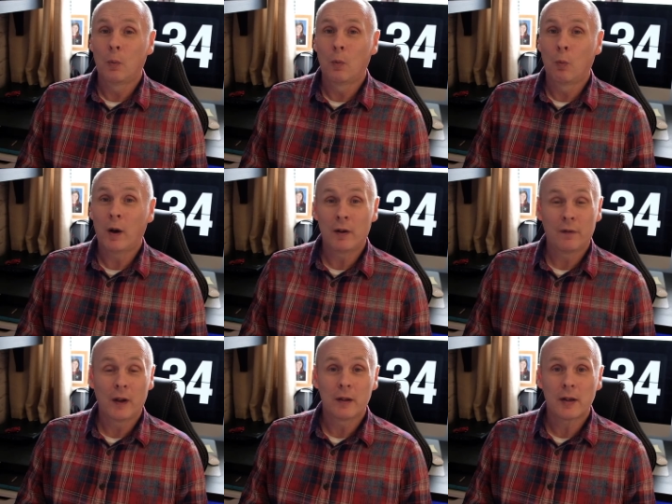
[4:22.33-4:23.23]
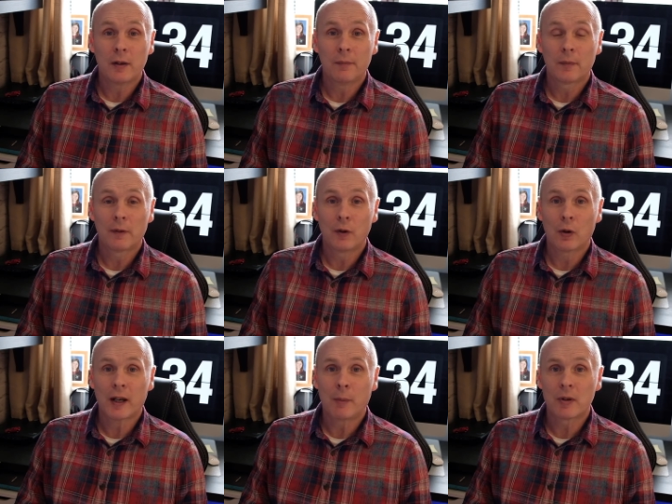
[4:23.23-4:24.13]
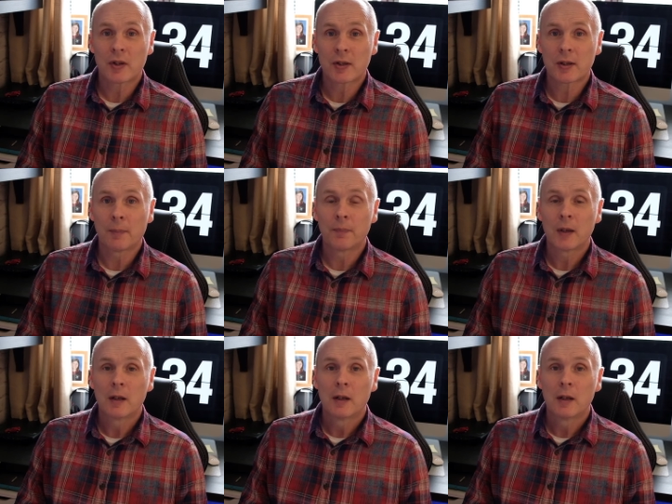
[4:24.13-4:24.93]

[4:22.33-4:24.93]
one filter for your camera system,